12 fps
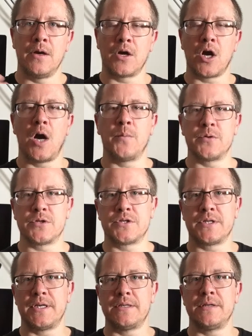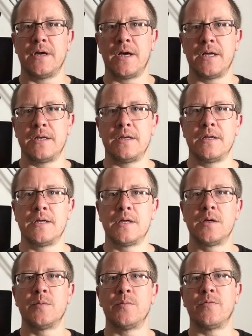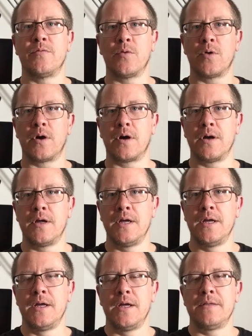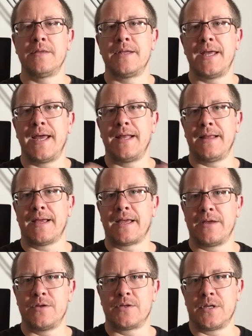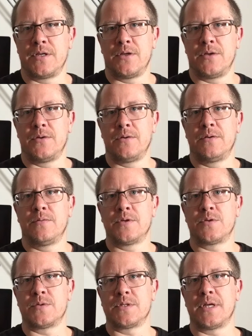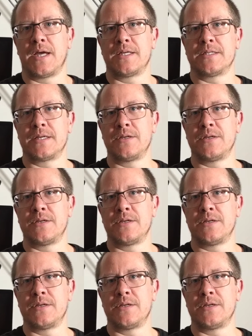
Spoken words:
accomplished and done before the day, like I used to do, which was nice.